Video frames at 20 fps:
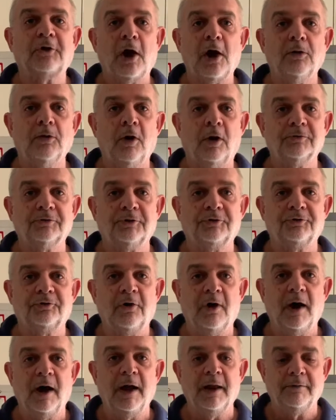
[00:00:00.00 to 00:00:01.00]
long to
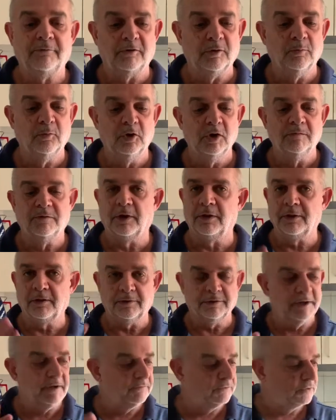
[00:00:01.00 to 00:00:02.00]
try and remove it. I thought I'd
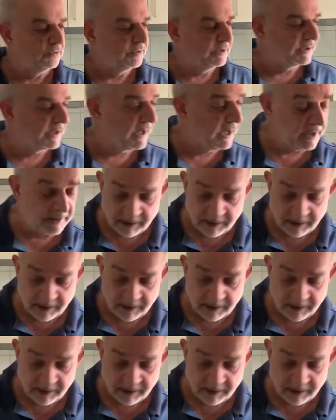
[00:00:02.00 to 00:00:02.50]
never do it again.